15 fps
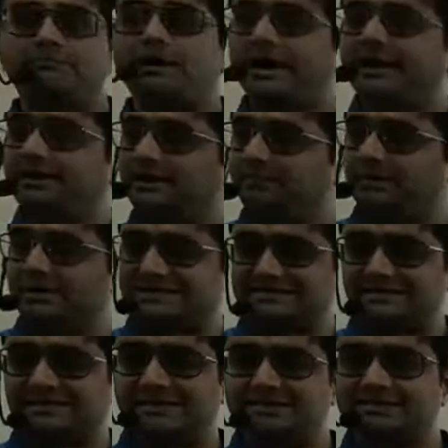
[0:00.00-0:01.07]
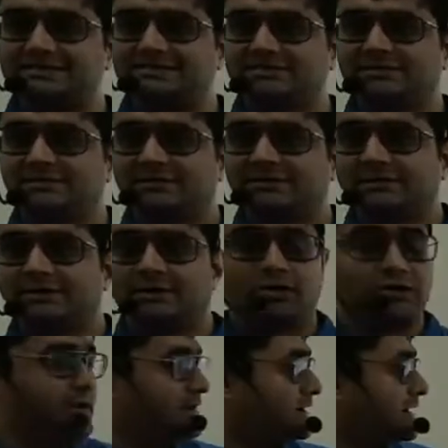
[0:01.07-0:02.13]
by the President,
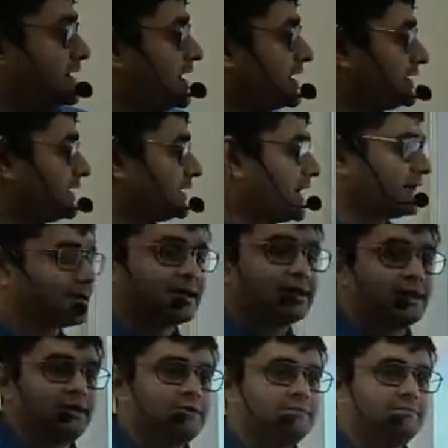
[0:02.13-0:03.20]
okay, under Article